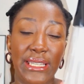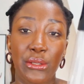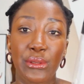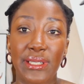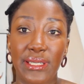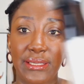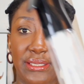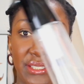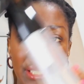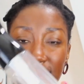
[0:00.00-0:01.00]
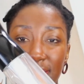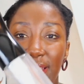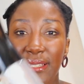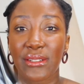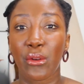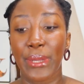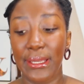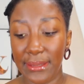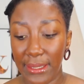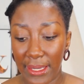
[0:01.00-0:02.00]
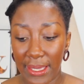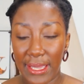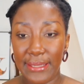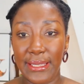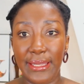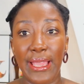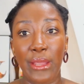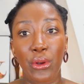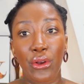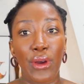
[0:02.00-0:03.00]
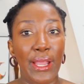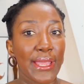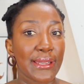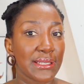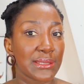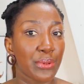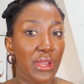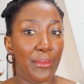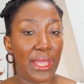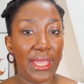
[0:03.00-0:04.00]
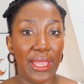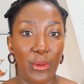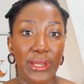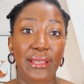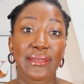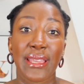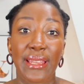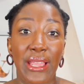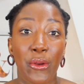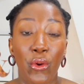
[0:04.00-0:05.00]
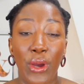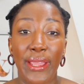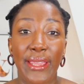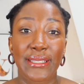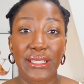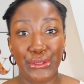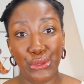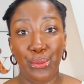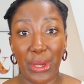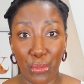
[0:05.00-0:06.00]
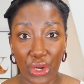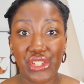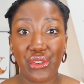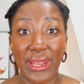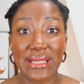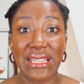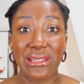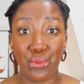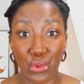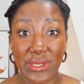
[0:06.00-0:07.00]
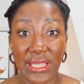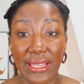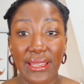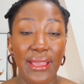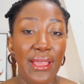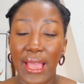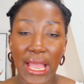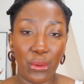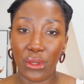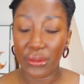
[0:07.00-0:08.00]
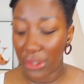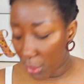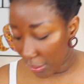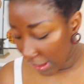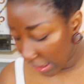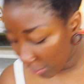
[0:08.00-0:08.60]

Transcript: diluted it just a little bit, and then I will go ahead and spray my hair with it, and I go ahead and do my moisturizing routine. Don't worry,